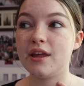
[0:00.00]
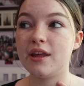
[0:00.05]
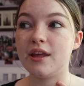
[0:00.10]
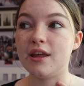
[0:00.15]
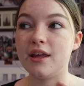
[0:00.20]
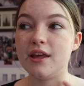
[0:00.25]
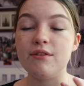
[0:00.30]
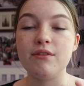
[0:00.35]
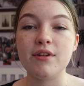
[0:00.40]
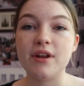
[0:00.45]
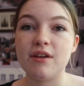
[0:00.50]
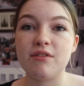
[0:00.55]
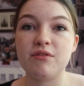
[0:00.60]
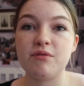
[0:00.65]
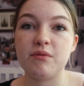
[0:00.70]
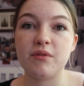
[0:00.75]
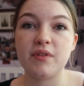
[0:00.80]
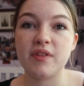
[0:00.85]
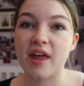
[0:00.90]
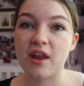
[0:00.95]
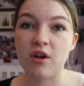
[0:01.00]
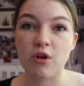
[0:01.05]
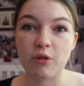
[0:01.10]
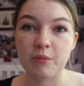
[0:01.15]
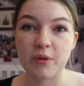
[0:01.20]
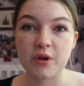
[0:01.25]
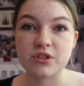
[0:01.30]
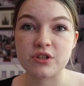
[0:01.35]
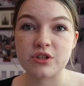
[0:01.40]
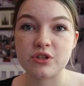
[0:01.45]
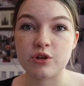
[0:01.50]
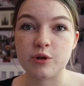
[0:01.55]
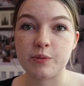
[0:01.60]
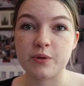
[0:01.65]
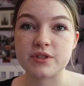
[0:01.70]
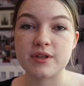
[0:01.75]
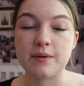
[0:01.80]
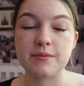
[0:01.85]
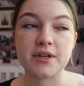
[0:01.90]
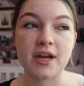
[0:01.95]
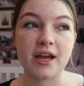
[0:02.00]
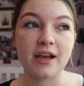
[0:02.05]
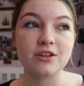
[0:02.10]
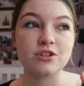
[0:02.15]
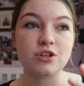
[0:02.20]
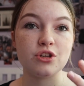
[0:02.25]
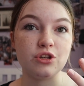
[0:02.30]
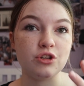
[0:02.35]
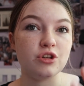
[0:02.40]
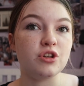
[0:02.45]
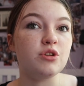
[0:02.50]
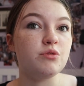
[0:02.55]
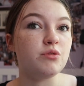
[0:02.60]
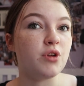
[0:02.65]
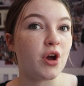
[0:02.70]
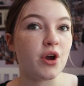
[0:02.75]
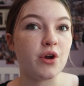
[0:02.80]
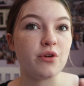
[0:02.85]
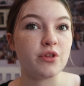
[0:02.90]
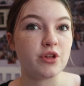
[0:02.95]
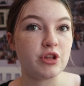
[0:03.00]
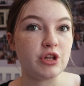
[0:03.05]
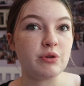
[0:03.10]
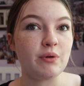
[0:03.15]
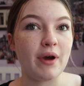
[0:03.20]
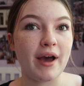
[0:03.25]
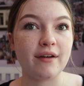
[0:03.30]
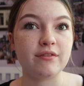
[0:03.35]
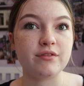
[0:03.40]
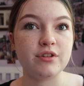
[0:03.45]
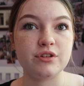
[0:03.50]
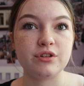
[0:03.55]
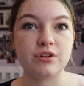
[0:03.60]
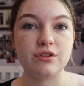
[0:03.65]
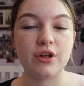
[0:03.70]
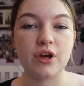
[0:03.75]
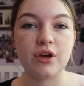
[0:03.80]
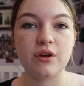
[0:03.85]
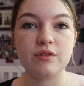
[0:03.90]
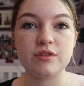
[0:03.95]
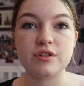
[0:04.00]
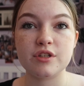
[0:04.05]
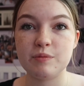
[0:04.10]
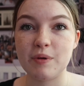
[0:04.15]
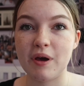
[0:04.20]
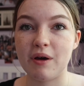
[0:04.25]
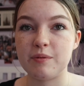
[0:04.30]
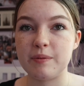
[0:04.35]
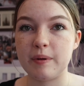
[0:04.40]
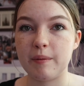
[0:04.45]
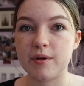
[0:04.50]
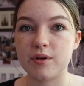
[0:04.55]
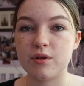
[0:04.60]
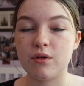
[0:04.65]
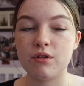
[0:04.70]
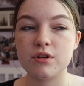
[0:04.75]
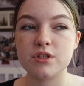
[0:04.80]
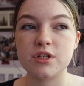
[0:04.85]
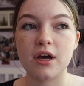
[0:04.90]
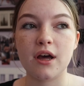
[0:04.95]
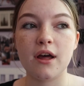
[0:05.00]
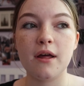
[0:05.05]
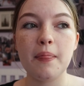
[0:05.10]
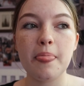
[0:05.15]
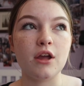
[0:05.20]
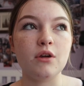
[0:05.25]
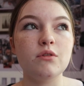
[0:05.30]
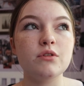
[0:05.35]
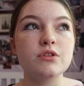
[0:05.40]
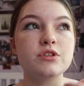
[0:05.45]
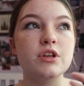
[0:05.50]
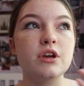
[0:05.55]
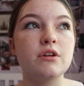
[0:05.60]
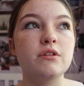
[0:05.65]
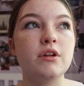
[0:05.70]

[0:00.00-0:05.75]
even if they're not the most enjoyable subjects, you know that you have to do those to be able to become a doctor. I also